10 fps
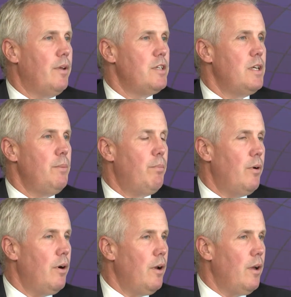cheaper,
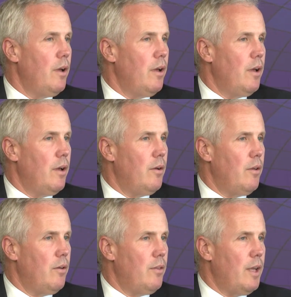
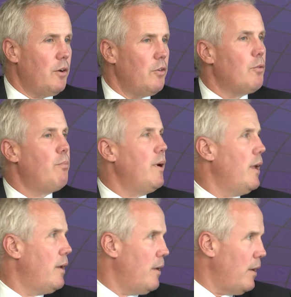that could spread
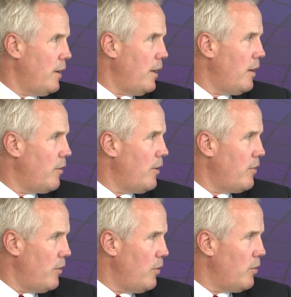and increase
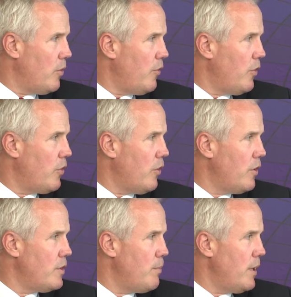the use of
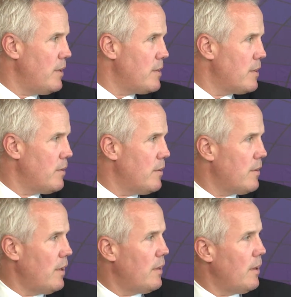physiology-based
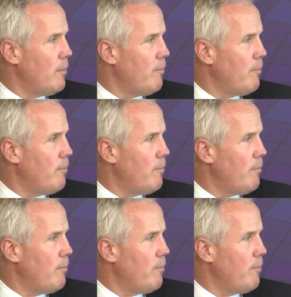stenting.